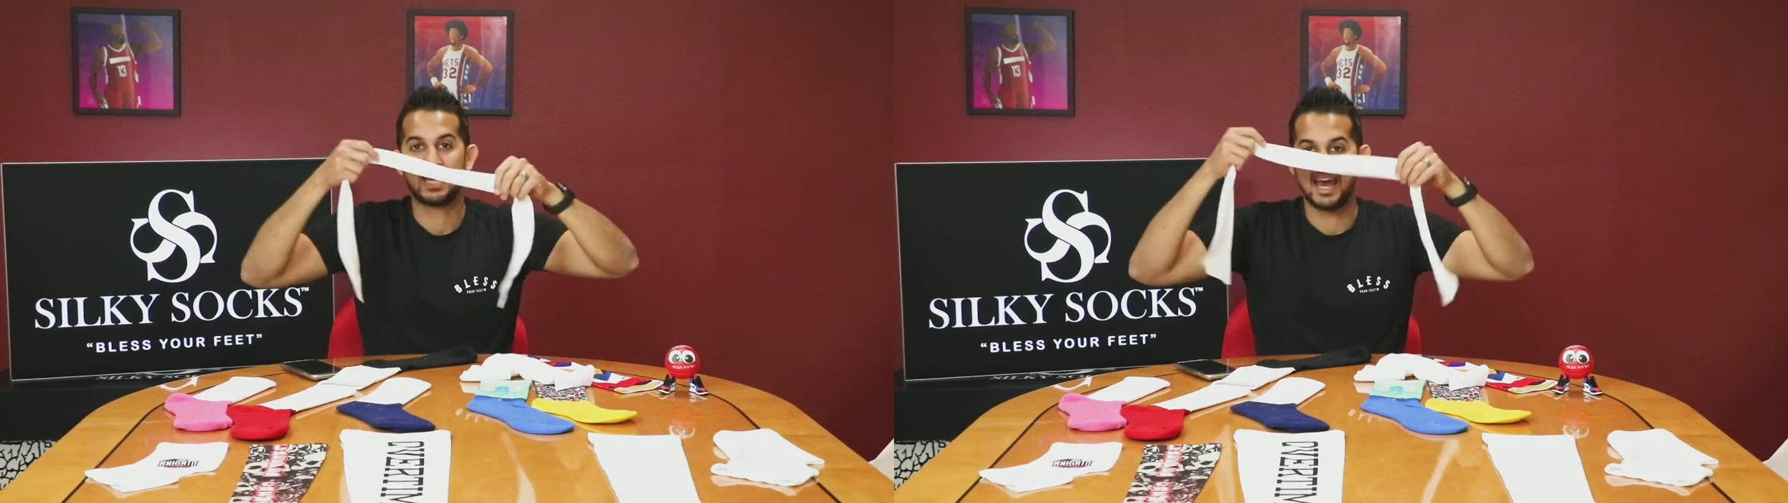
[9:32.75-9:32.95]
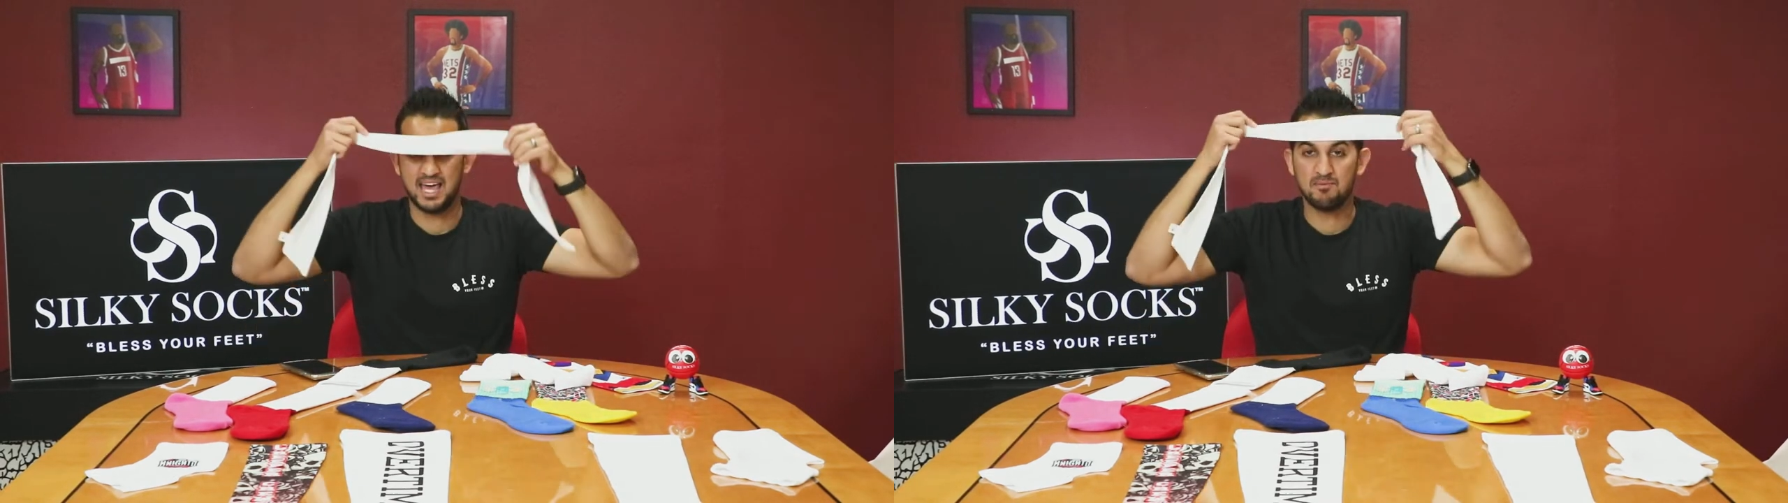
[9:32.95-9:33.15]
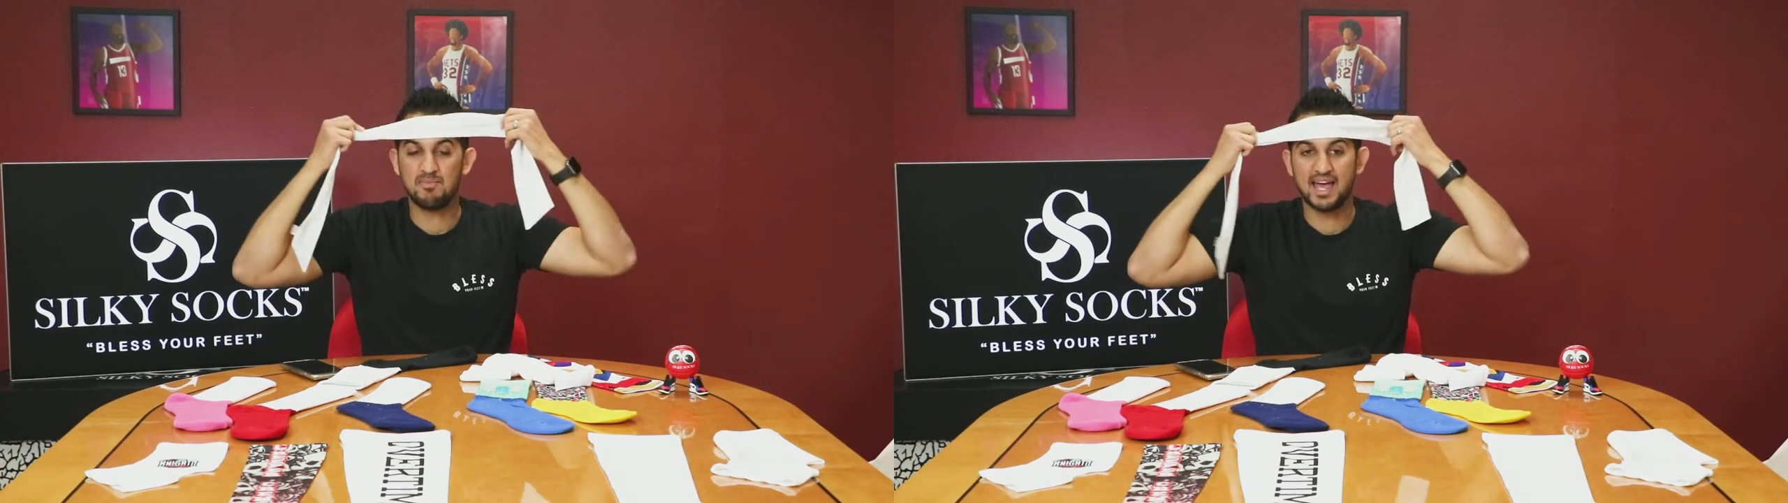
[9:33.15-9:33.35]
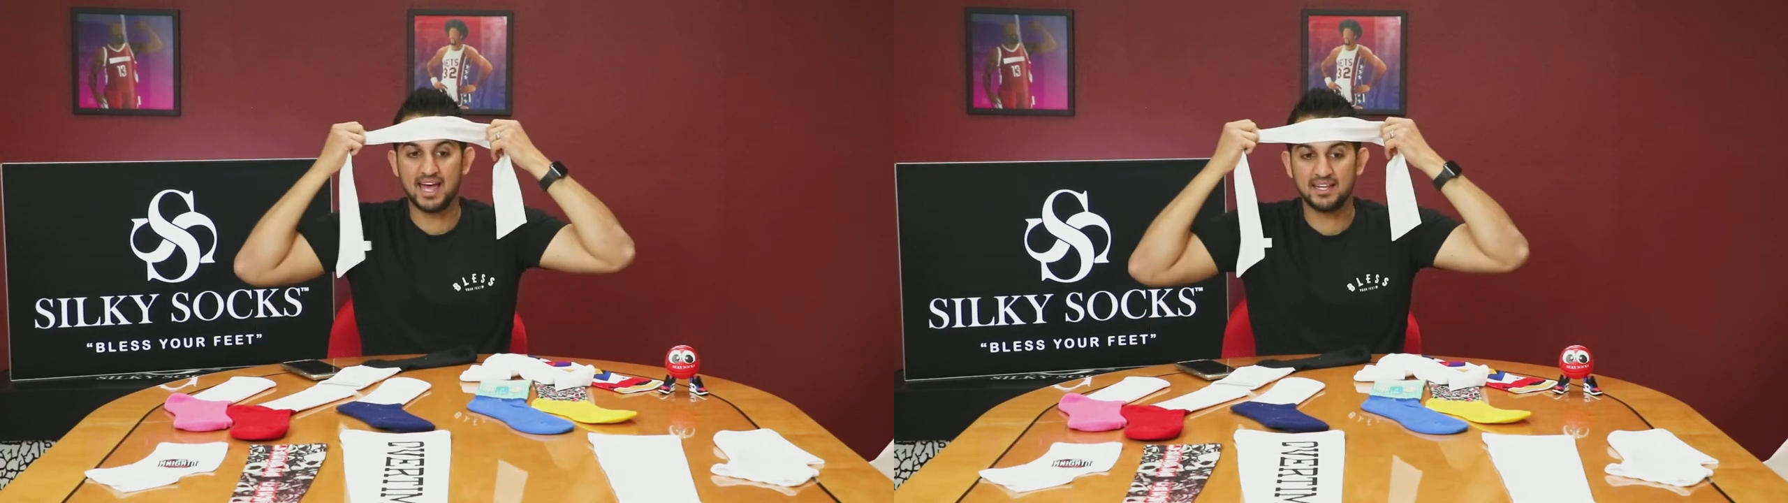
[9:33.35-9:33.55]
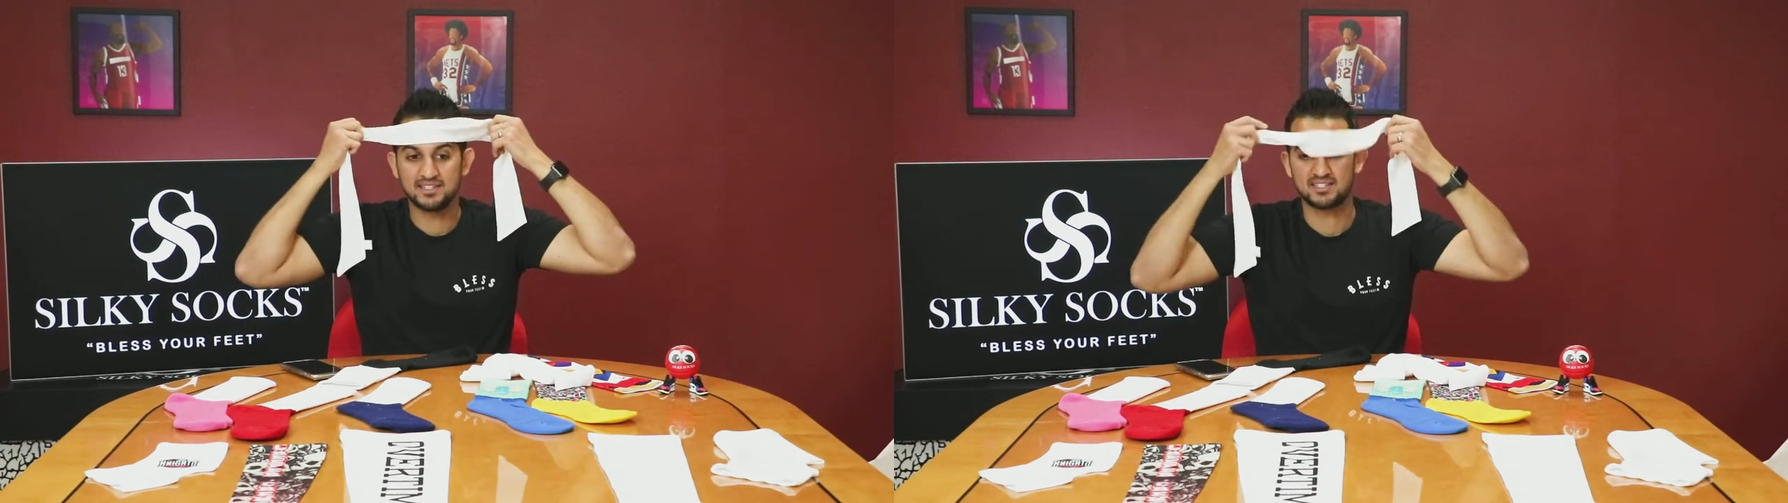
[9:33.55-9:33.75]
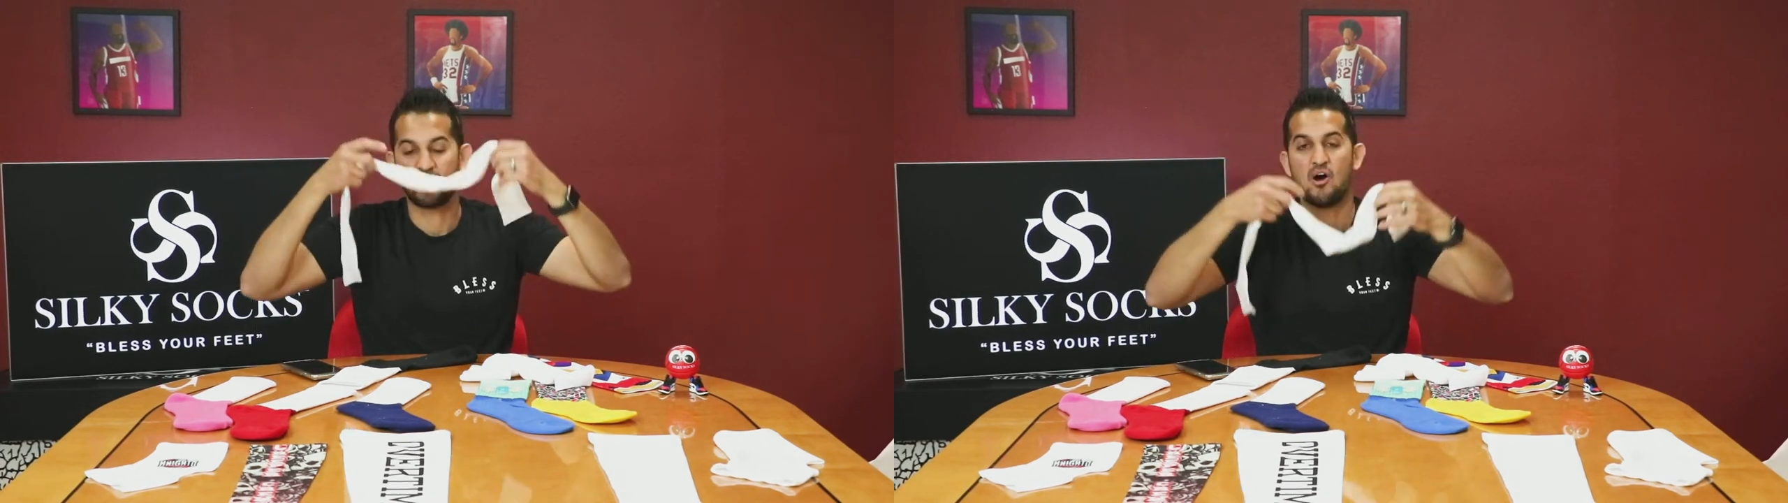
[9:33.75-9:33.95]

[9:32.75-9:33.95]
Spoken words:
the headbands,